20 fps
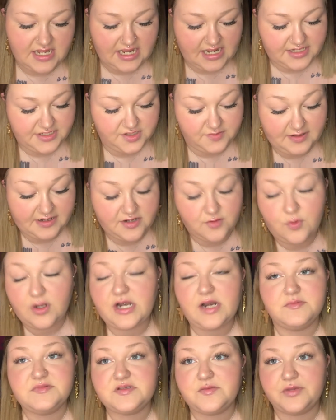No matter what,
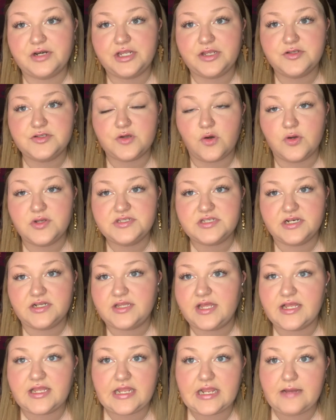I'm somebody who's always going to
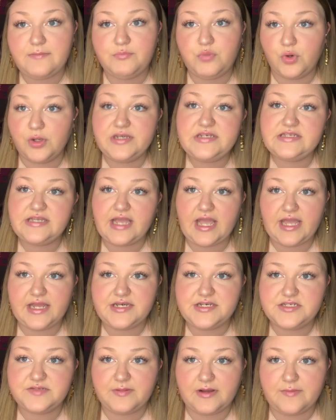like a pointy end
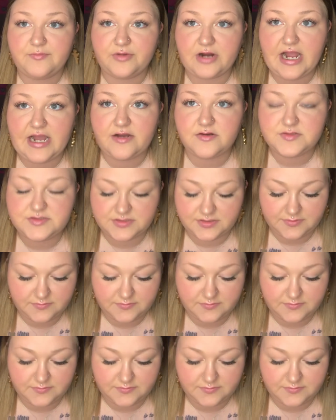to my brows.